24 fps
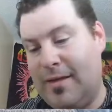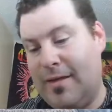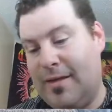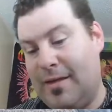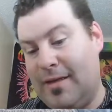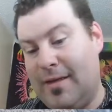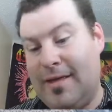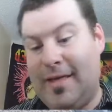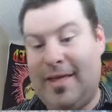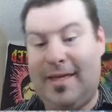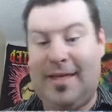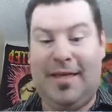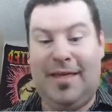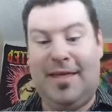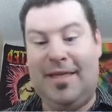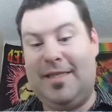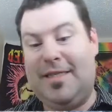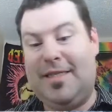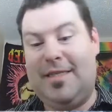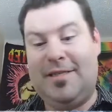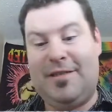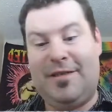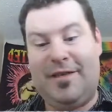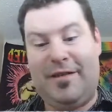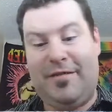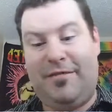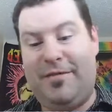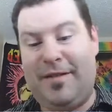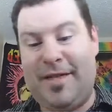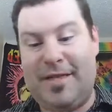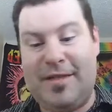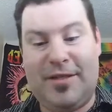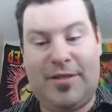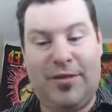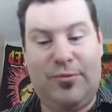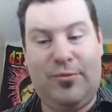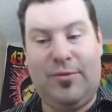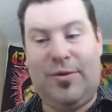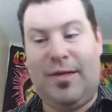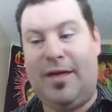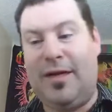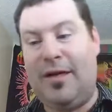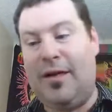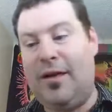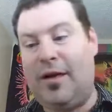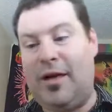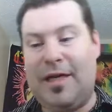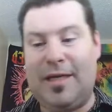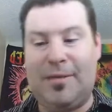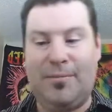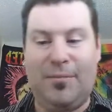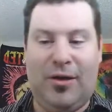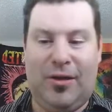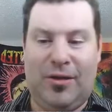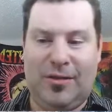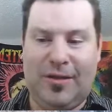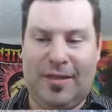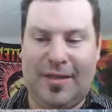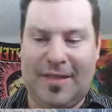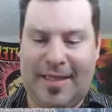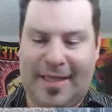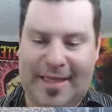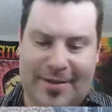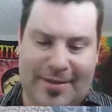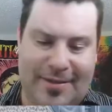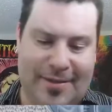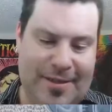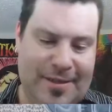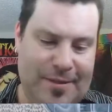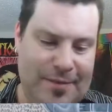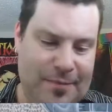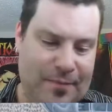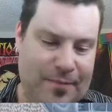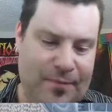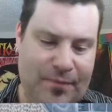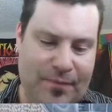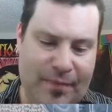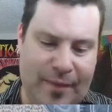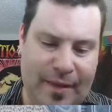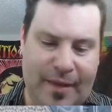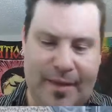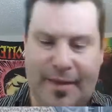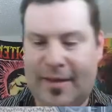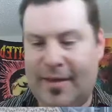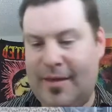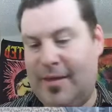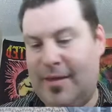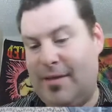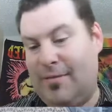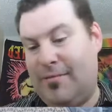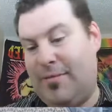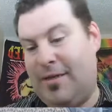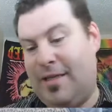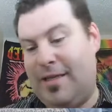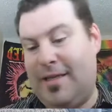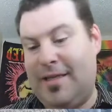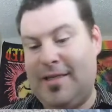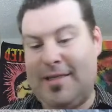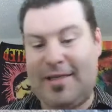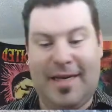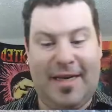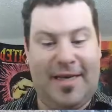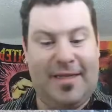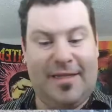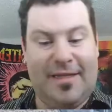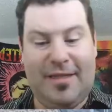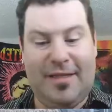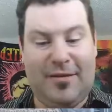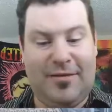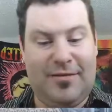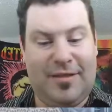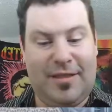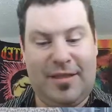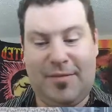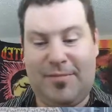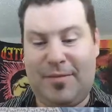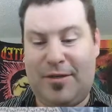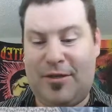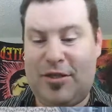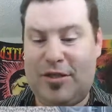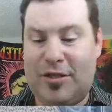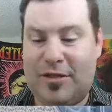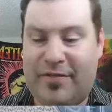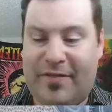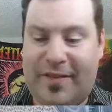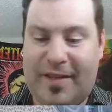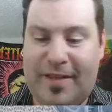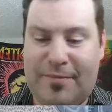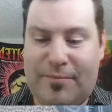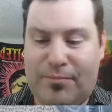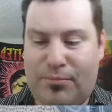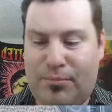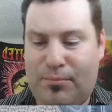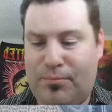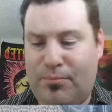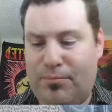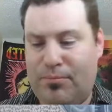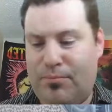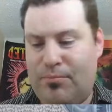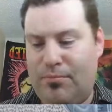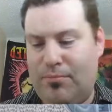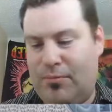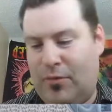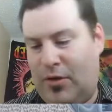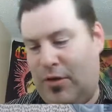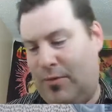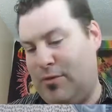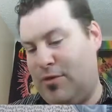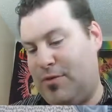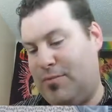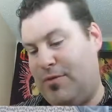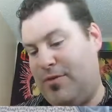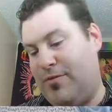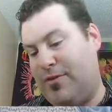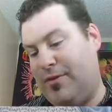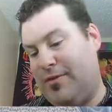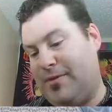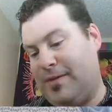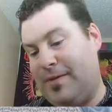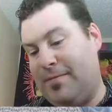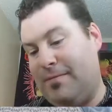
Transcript: And it is easier to fit to oddball containers. But in this case, these sponges fit almost perfectly.